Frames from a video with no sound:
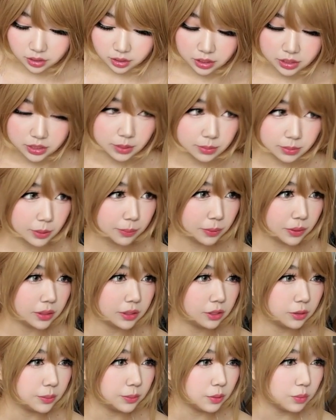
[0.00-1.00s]
So I'm gonna put a
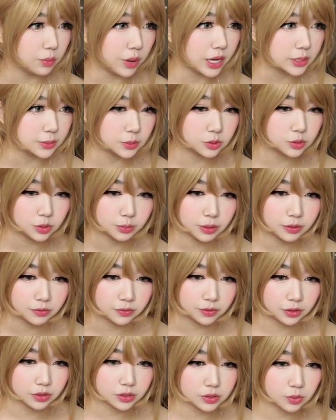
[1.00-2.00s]
little bit wax between my
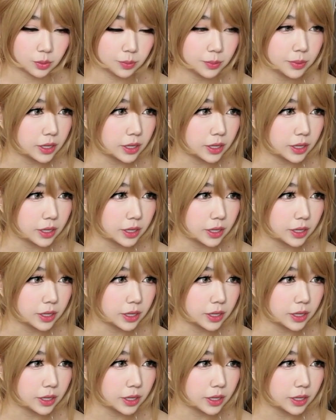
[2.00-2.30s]
fingers, warm it